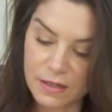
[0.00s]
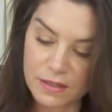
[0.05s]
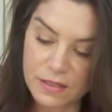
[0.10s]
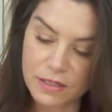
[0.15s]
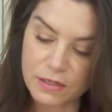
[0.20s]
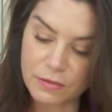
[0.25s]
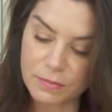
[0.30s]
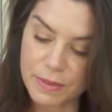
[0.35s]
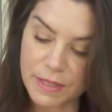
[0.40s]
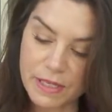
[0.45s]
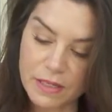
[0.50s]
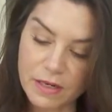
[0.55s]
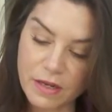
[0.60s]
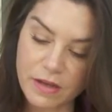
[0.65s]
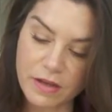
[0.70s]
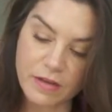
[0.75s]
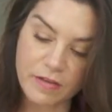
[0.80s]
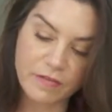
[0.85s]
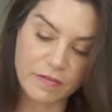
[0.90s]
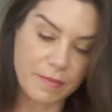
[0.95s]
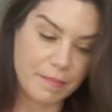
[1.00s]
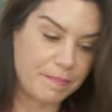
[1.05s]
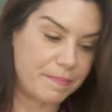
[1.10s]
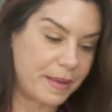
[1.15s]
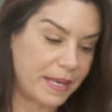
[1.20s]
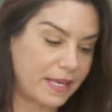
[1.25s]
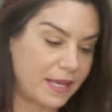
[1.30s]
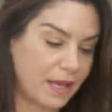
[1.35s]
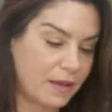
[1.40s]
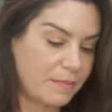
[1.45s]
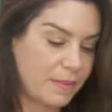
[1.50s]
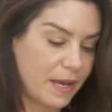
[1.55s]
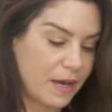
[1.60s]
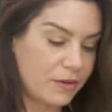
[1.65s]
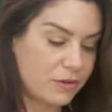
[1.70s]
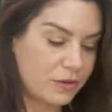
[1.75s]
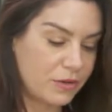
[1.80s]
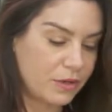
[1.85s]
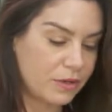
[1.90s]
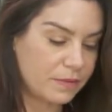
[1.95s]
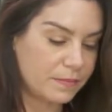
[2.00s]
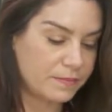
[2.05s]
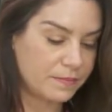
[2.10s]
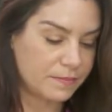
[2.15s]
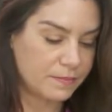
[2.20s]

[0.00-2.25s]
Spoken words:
a little bit of baking powder